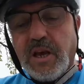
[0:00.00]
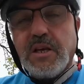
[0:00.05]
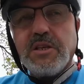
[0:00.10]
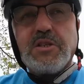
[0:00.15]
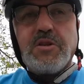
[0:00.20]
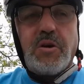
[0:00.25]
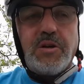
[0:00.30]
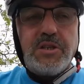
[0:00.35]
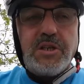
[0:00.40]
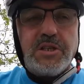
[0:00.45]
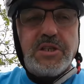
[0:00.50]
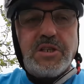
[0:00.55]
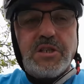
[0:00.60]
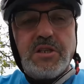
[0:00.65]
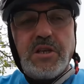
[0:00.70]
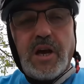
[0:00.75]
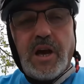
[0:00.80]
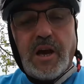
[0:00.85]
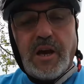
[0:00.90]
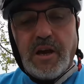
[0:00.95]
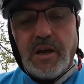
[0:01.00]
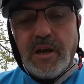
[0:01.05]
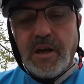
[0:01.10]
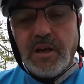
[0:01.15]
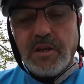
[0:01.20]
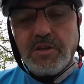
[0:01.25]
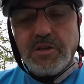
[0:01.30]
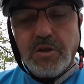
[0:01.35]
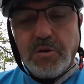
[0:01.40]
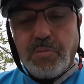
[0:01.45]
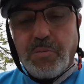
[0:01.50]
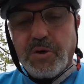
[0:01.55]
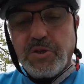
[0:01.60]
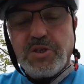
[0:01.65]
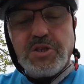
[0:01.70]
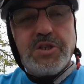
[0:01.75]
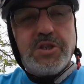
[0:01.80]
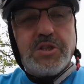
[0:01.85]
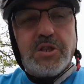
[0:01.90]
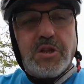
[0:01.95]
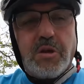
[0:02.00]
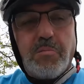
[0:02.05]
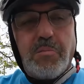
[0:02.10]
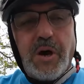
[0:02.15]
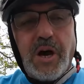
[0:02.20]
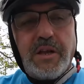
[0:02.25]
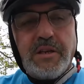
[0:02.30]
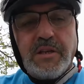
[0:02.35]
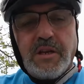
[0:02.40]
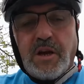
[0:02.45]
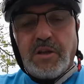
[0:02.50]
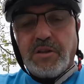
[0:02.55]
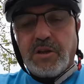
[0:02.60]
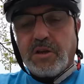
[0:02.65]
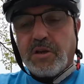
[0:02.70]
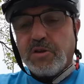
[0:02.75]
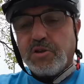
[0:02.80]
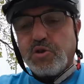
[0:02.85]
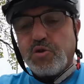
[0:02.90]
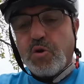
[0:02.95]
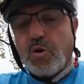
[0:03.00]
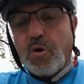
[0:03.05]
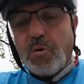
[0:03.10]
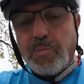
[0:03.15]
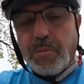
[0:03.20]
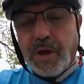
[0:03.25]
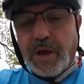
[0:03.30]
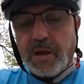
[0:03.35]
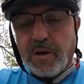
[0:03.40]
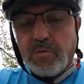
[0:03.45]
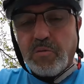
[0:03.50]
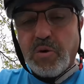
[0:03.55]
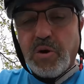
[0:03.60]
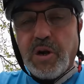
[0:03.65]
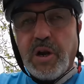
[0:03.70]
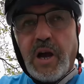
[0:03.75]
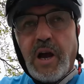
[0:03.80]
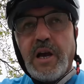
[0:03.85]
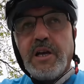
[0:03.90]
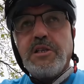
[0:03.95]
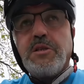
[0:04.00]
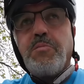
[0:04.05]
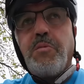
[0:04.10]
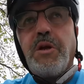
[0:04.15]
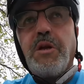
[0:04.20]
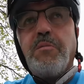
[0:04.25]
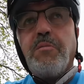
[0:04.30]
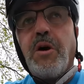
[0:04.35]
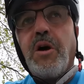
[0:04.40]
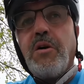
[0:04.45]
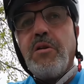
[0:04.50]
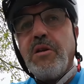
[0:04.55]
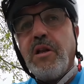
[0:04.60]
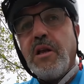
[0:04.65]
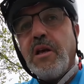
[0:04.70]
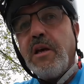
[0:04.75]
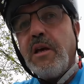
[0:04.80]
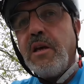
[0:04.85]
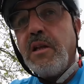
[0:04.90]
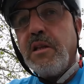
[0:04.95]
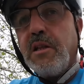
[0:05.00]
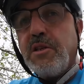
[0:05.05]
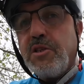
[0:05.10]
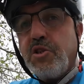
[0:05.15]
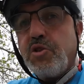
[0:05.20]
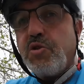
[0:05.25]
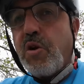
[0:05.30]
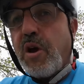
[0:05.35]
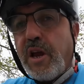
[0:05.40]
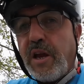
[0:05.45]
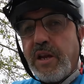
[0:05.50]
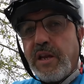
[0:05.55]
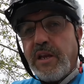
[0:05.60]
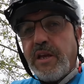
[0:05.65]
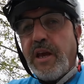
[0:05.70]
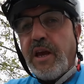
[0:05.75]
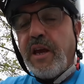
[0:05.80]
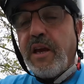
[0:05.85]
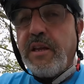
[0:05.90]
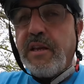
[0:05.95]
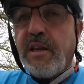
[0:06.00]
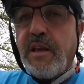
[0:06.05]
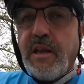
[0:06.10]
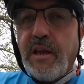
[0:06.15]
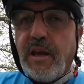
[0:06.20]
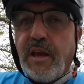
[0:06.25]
So I just, uh, two pushes of the button on the control panel, we're in high speed mode. Let's try it again.